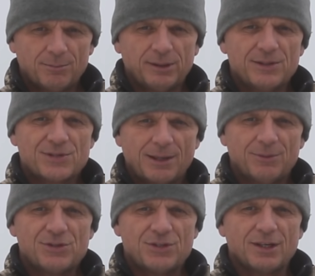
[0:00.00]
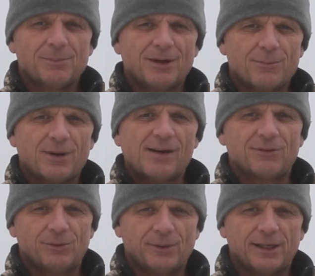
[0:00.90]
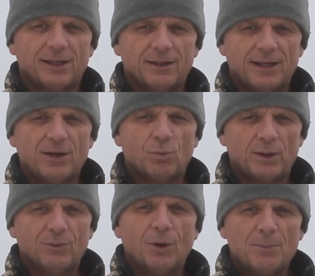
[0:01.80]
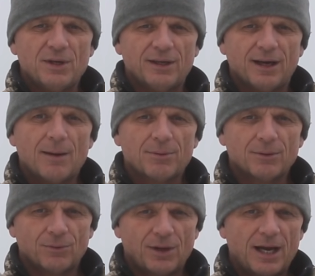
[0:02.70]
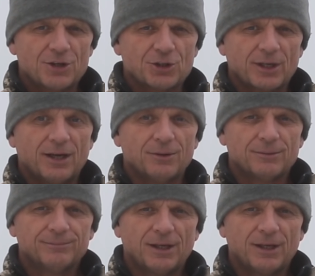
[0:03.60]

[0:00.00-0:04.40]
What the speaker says: please come and seek me out privately and we will meet up and we'll hash it out.